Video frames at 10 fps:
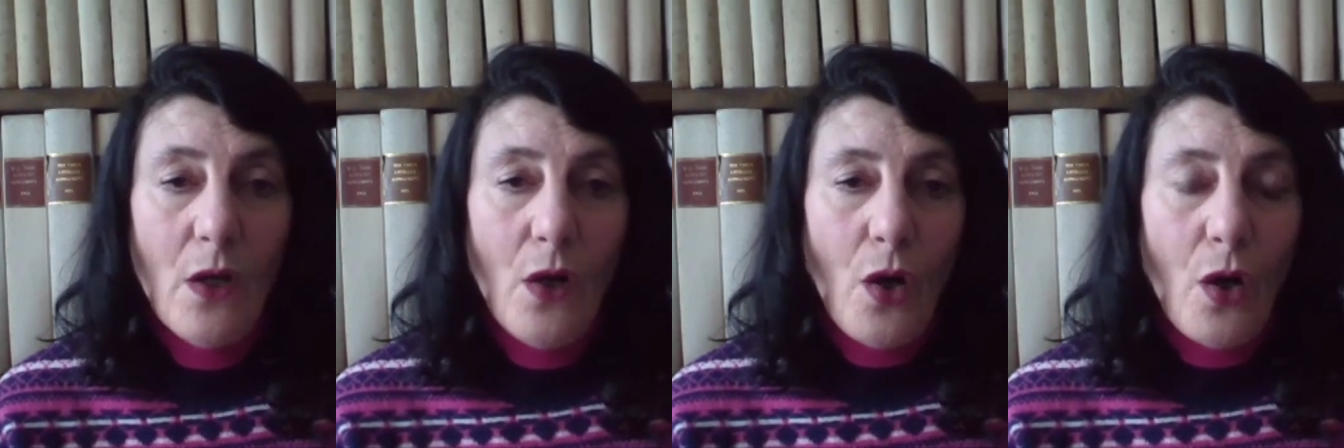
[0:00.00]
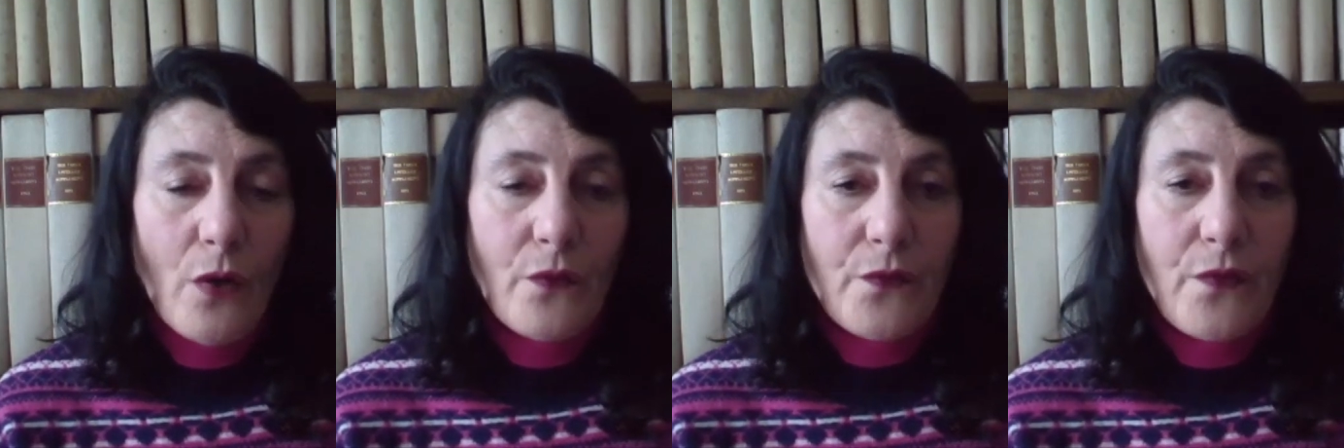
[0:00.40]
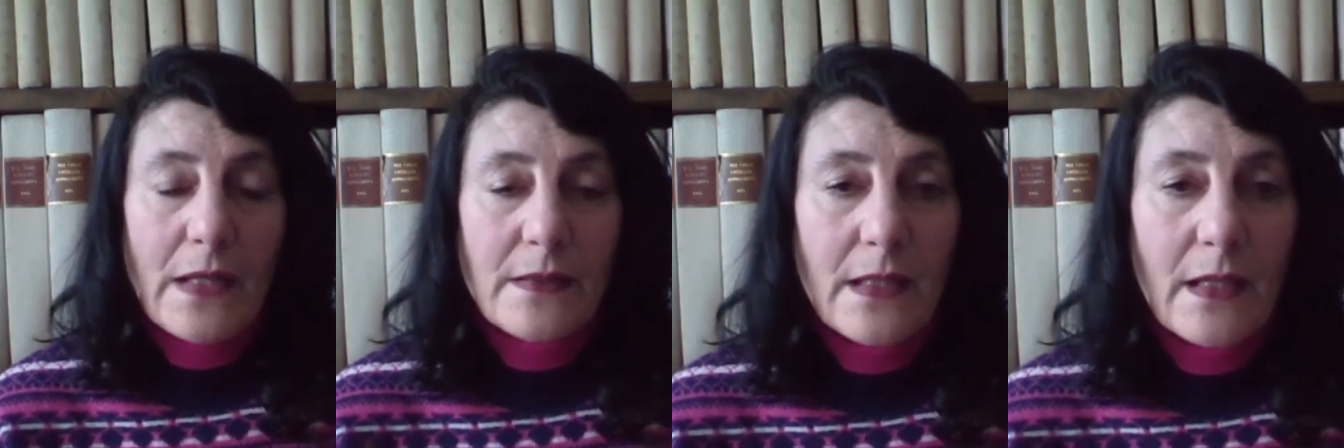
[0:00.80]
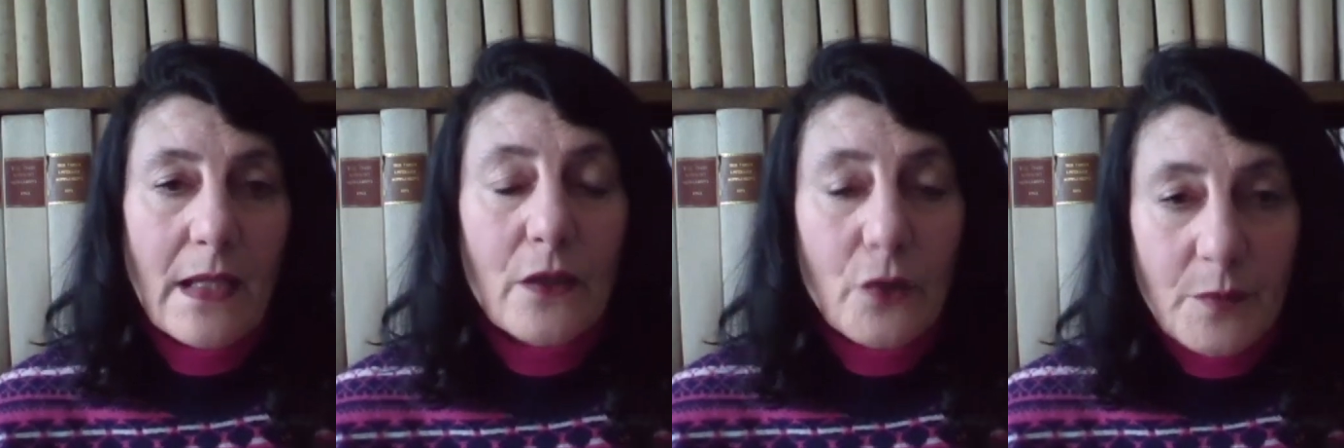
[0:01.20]
of finding
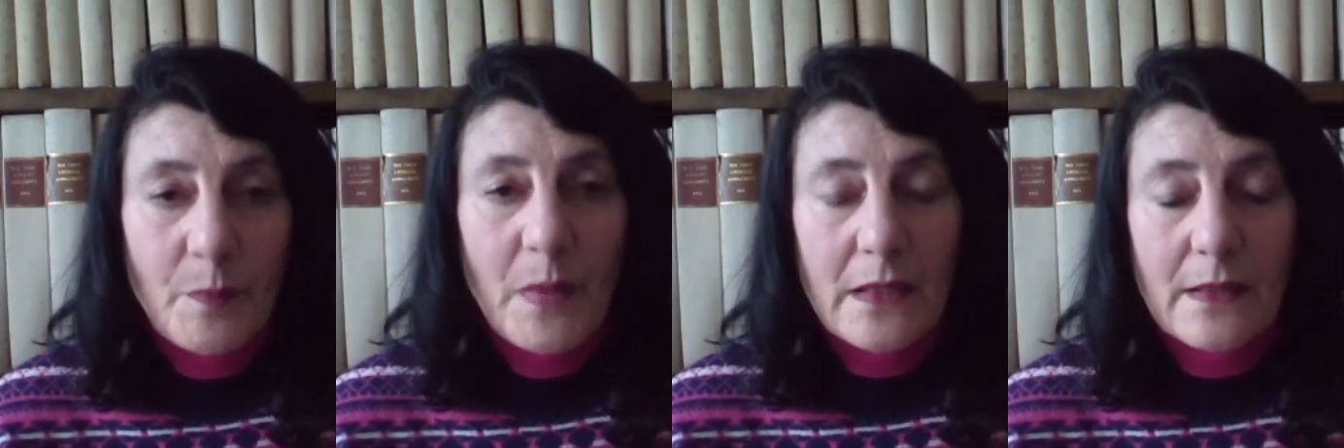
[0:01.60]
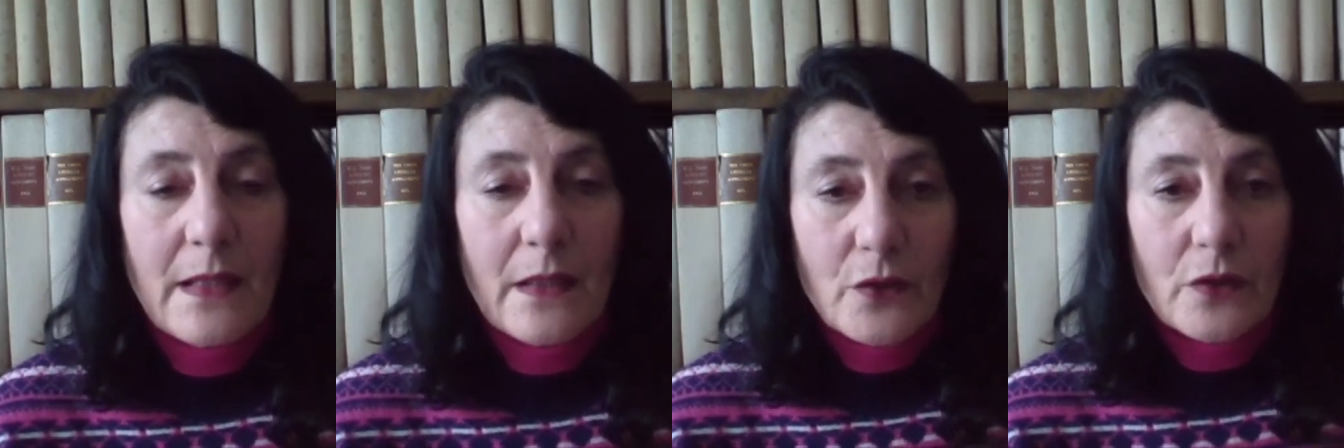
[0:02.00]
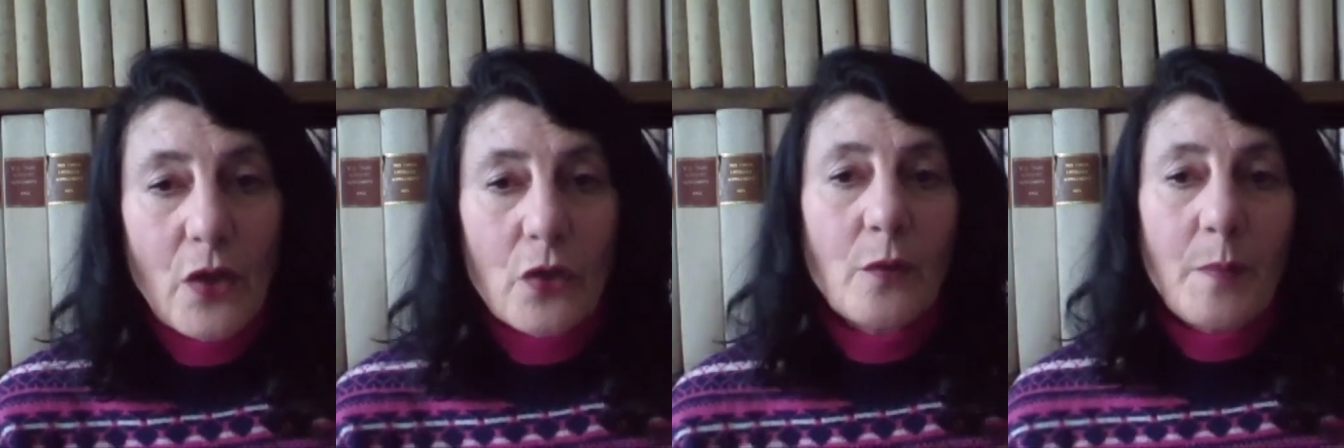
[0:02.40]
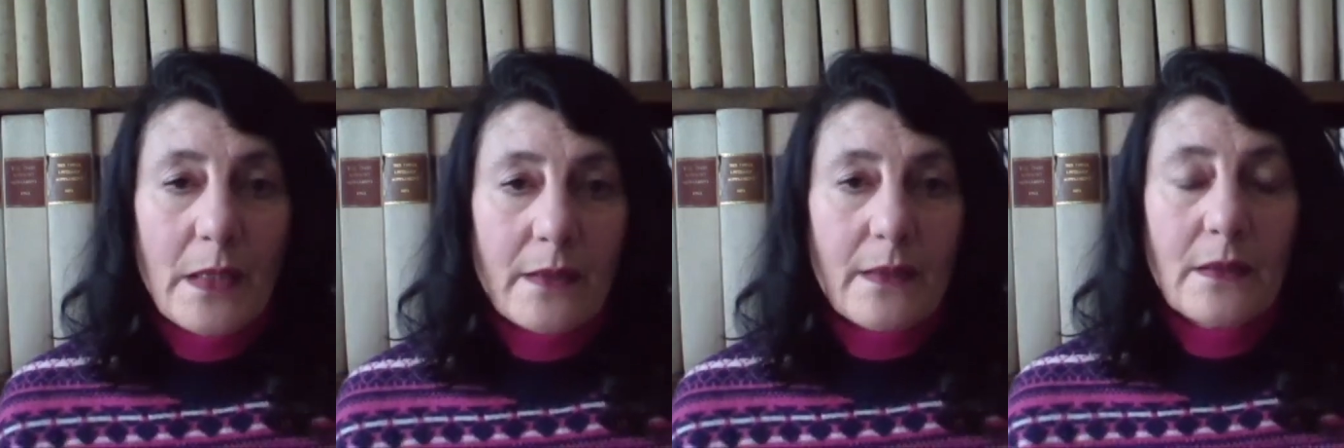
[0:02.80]
a good partner, a good local
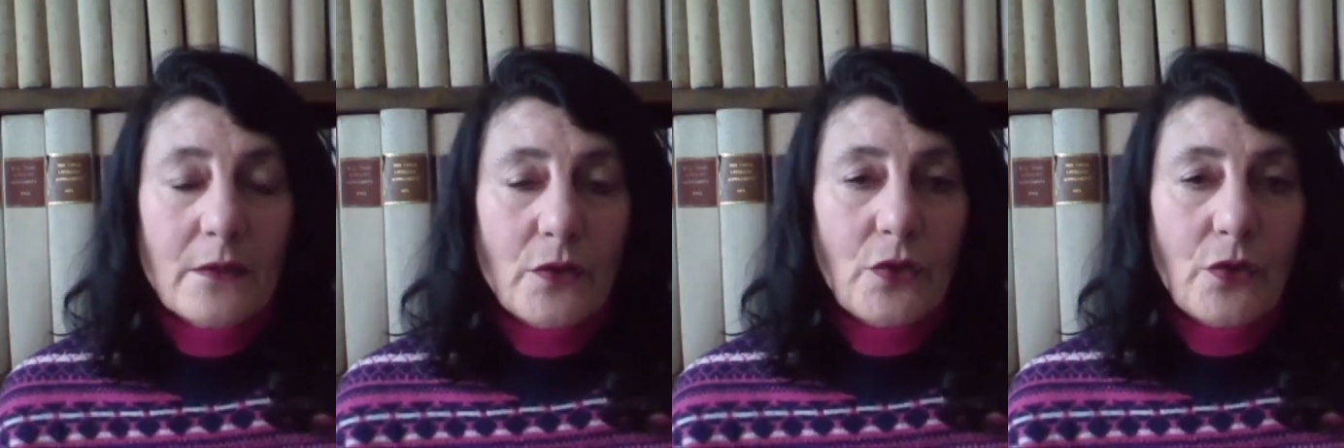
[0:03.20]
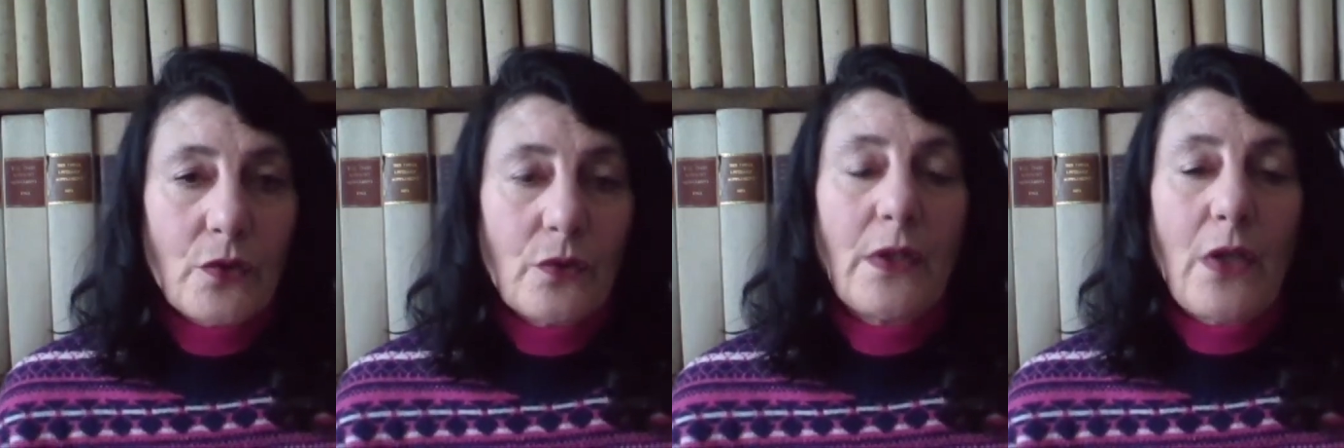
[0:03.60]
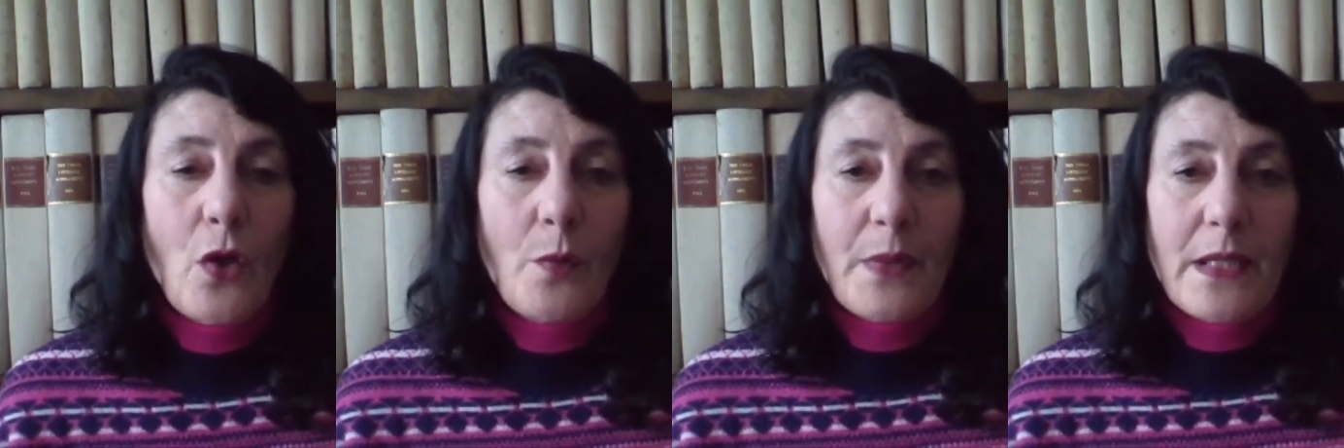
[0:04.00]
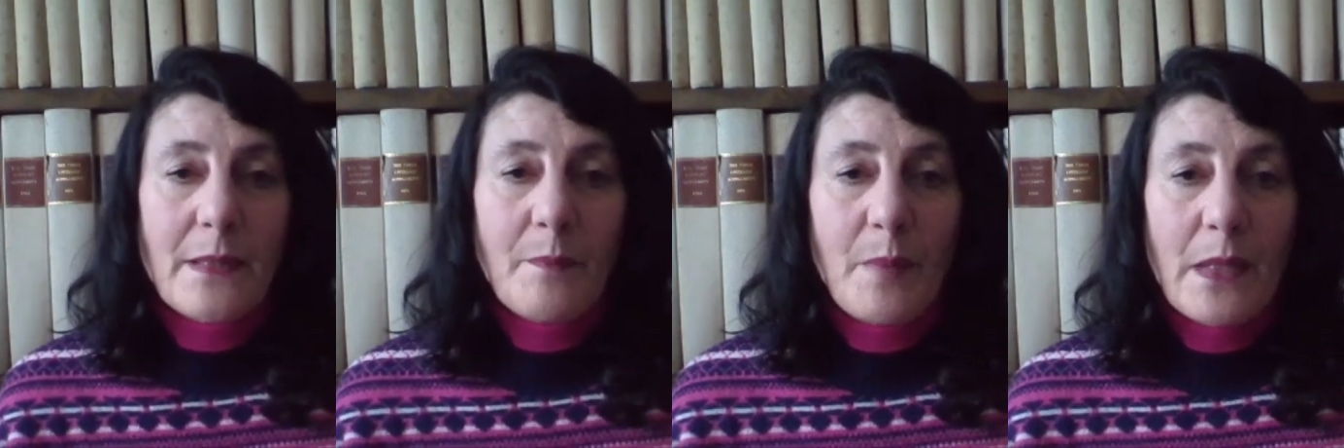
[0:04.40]
partner to do,
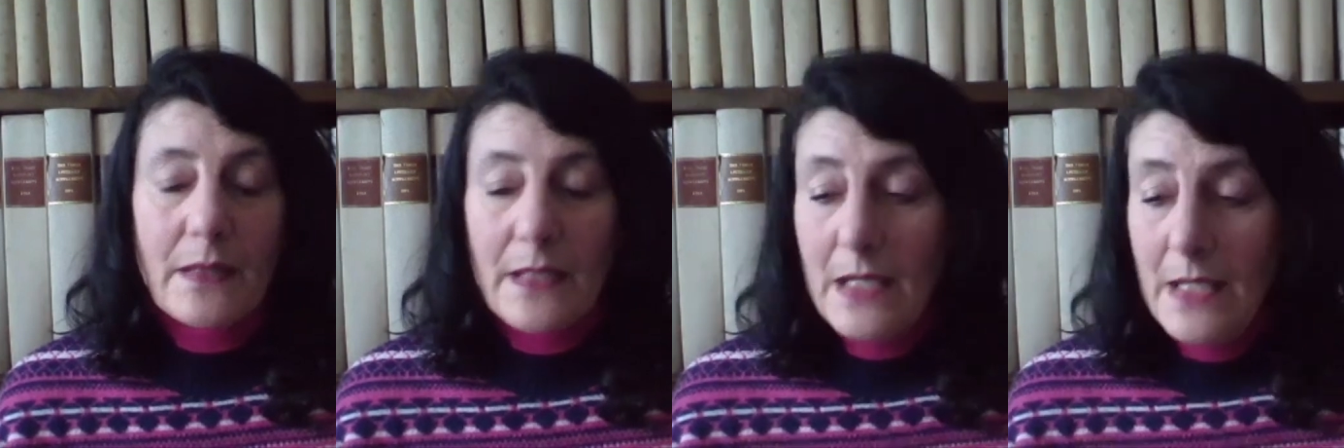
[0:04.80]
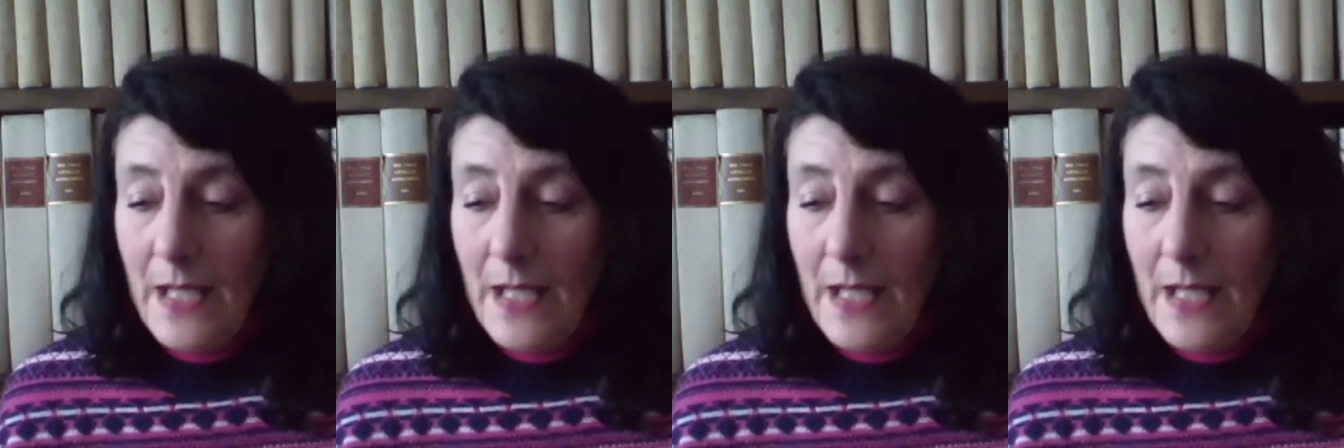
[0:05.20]
operating partner.